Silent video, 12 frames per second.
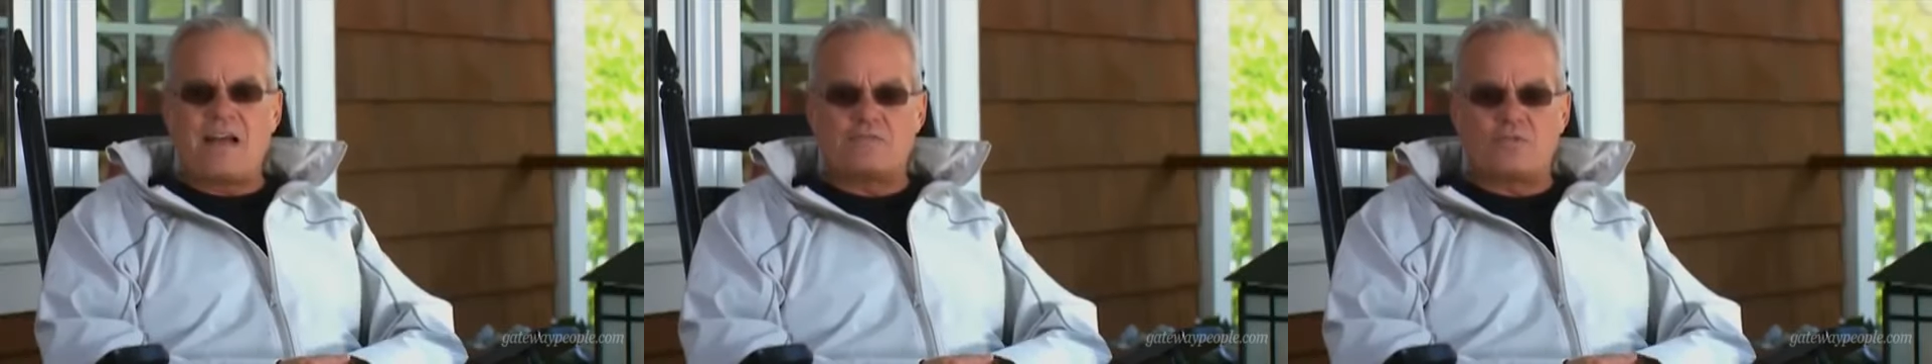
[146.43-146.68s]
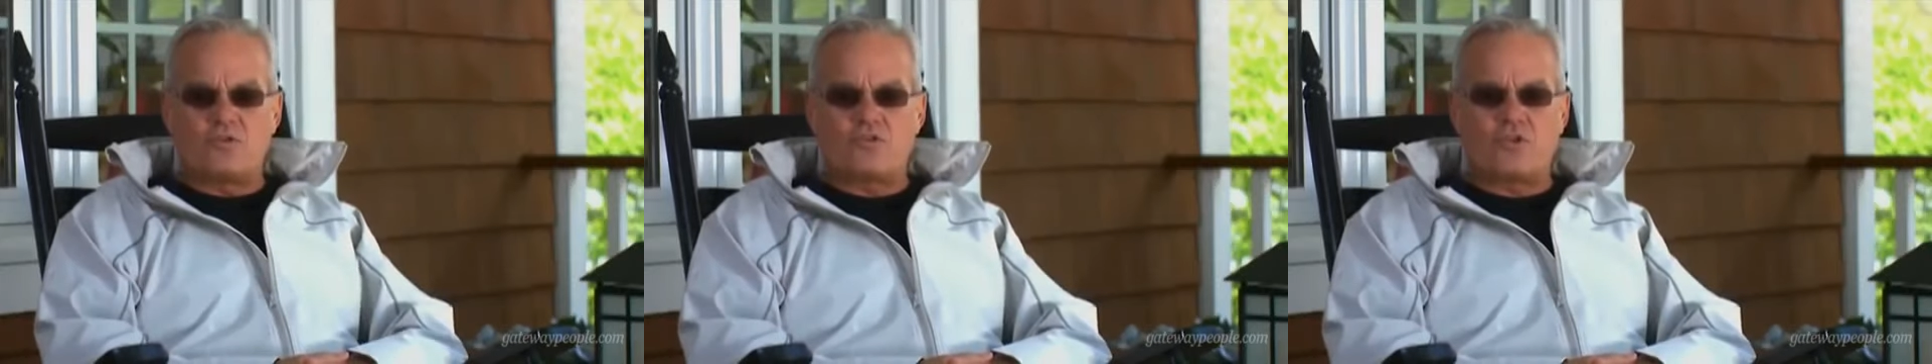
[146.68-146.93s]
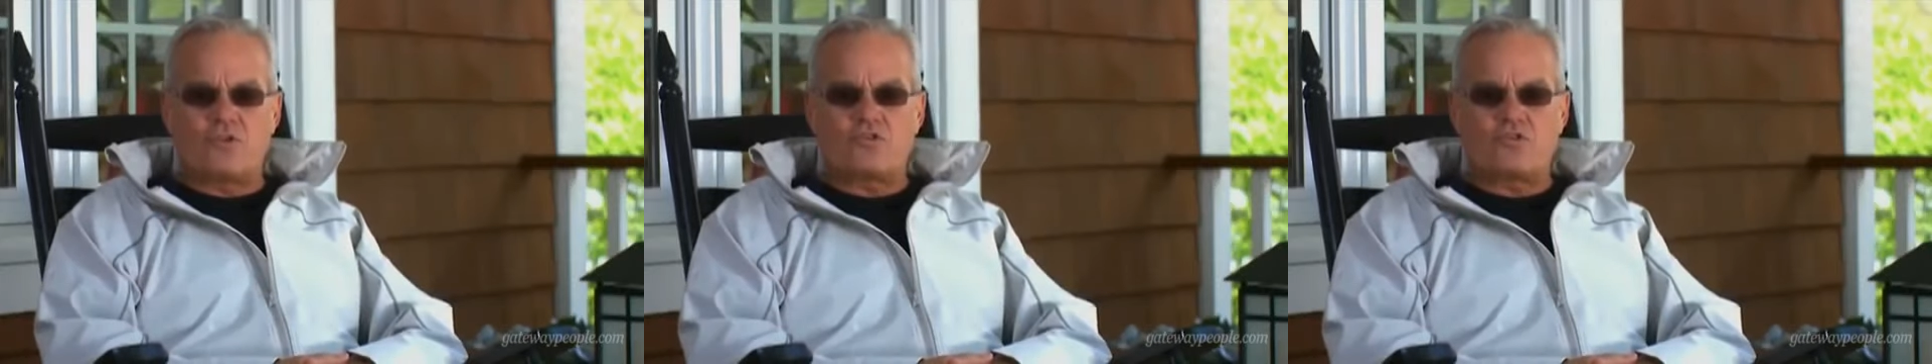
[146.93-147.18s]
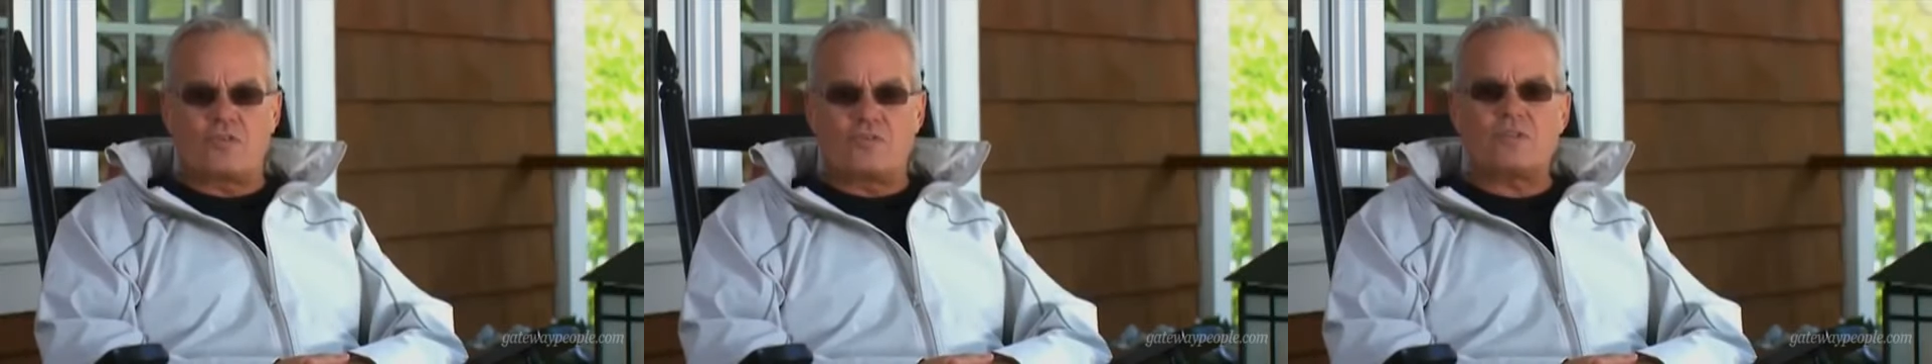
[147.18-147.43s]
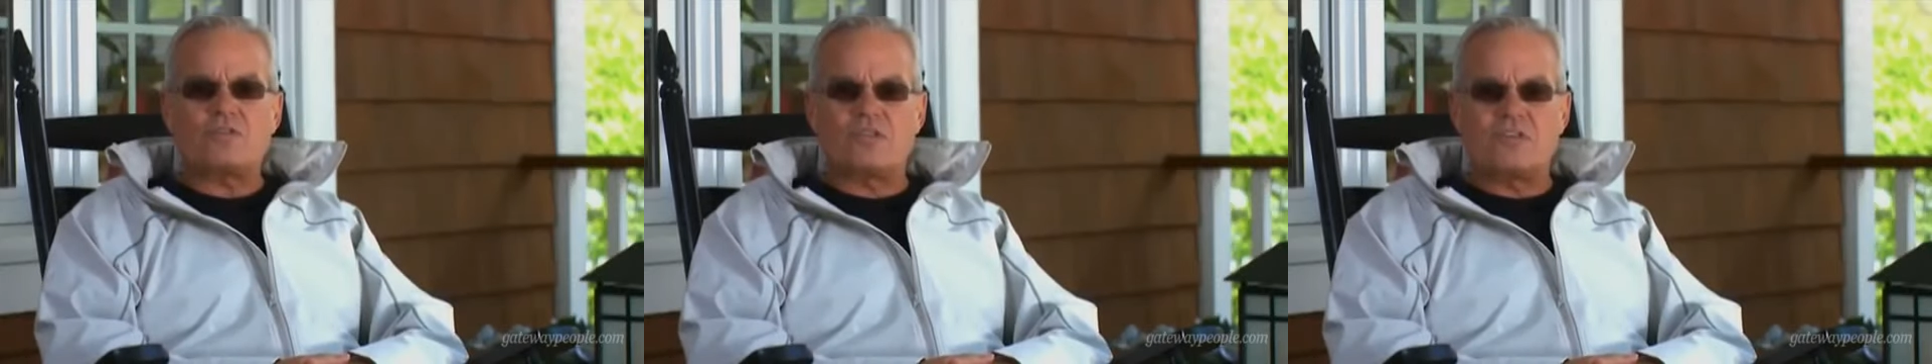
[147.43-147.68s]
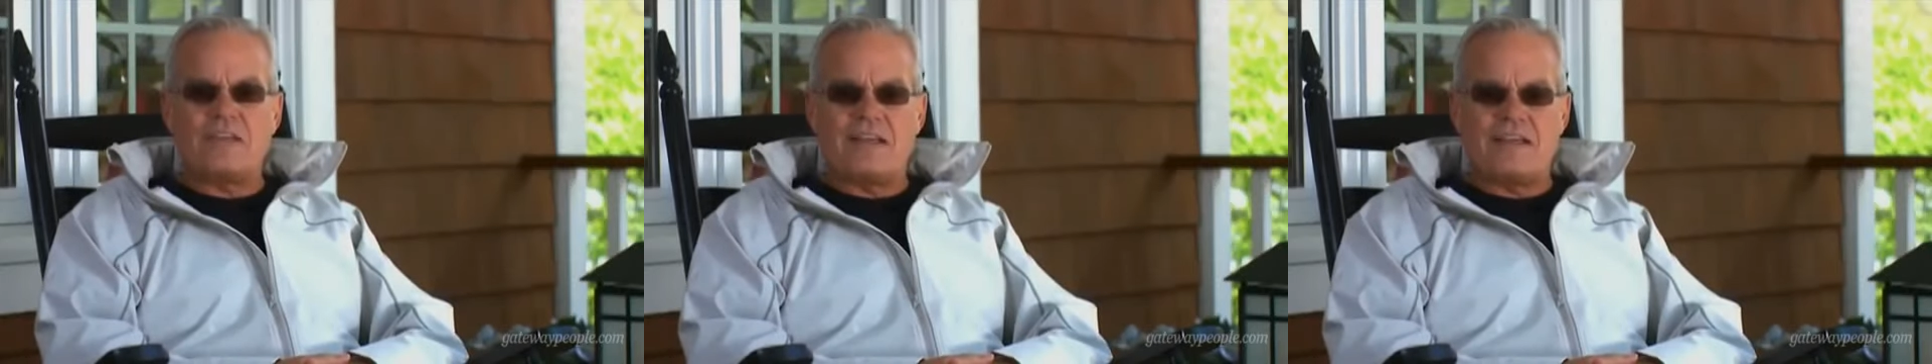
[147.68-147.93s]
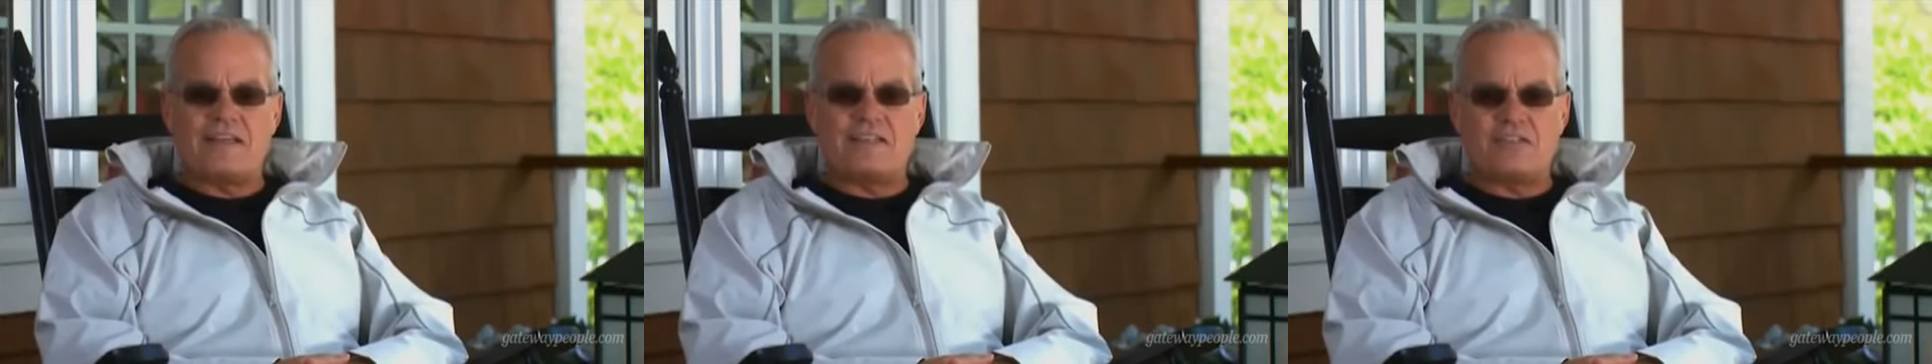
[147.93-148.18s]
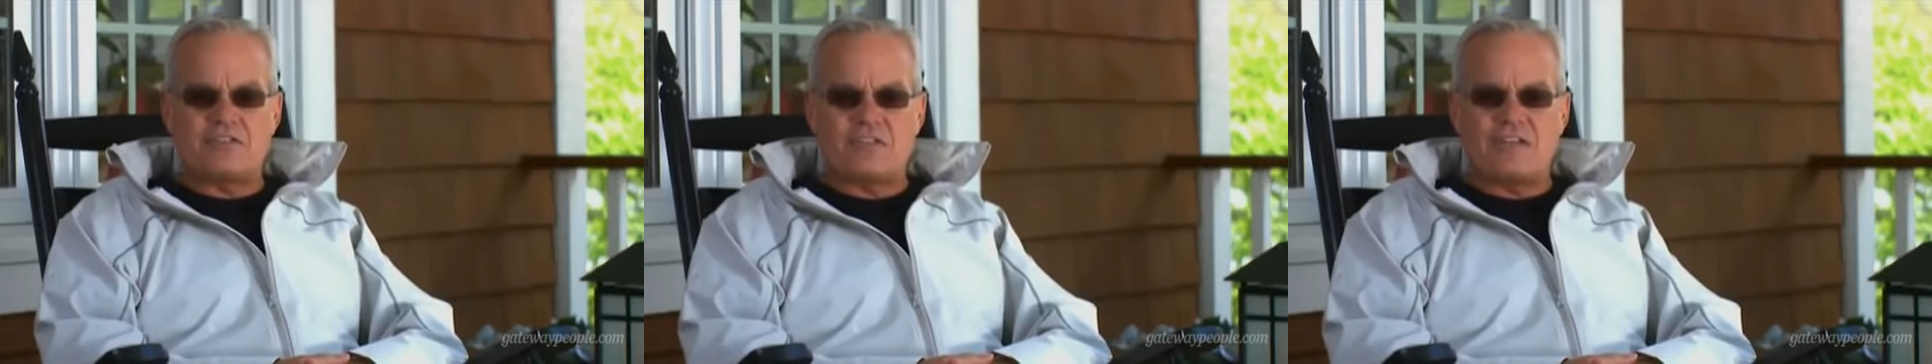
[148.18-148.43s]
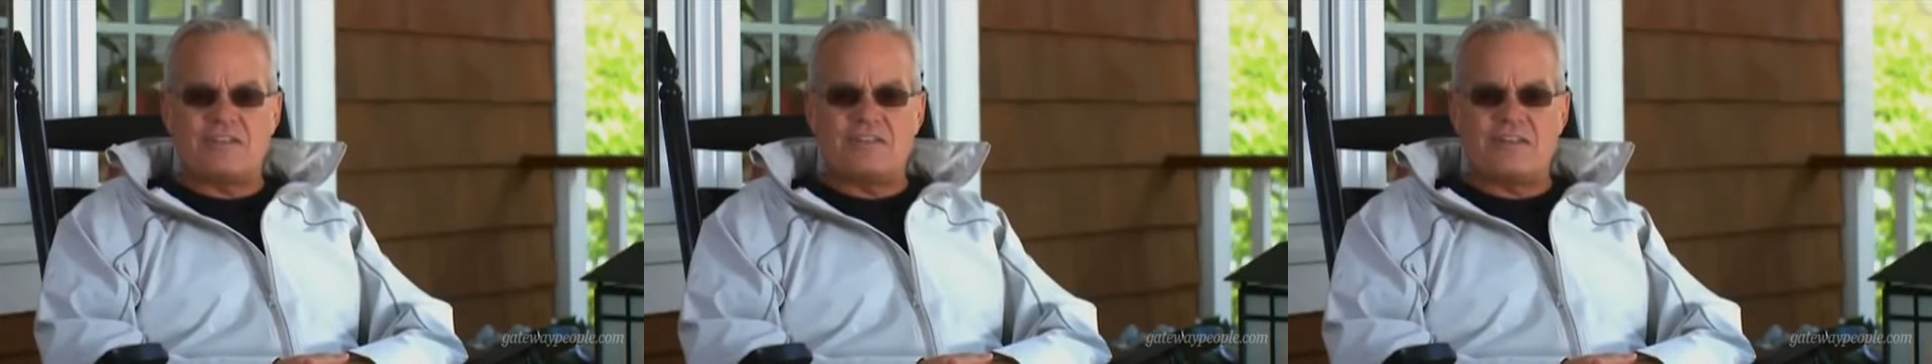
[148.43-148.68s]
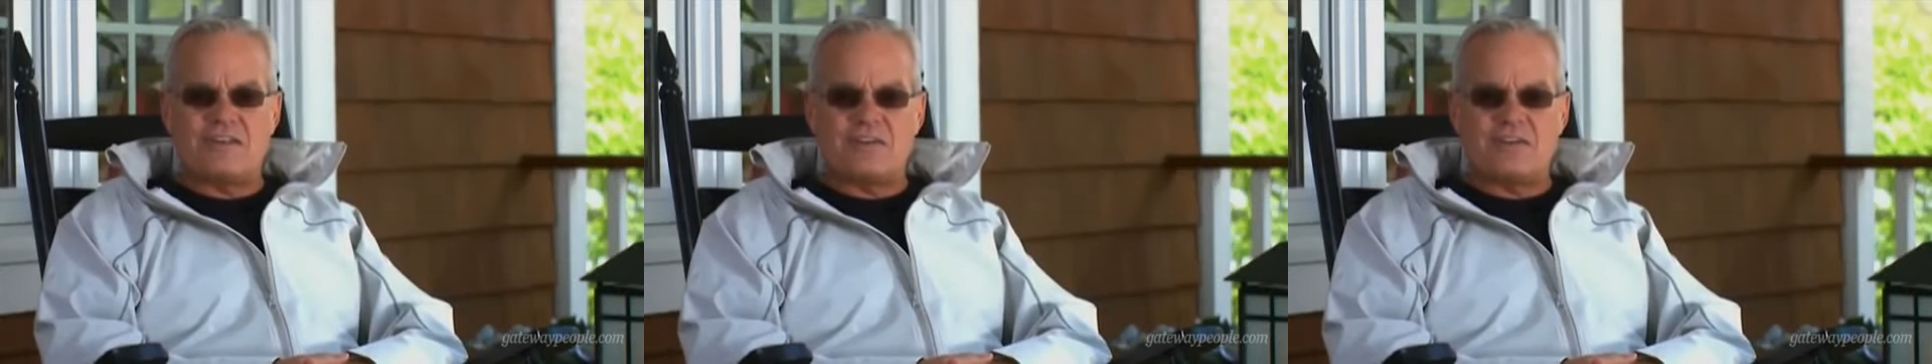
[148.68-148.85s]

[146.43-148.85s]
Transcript: after a church service, and he said,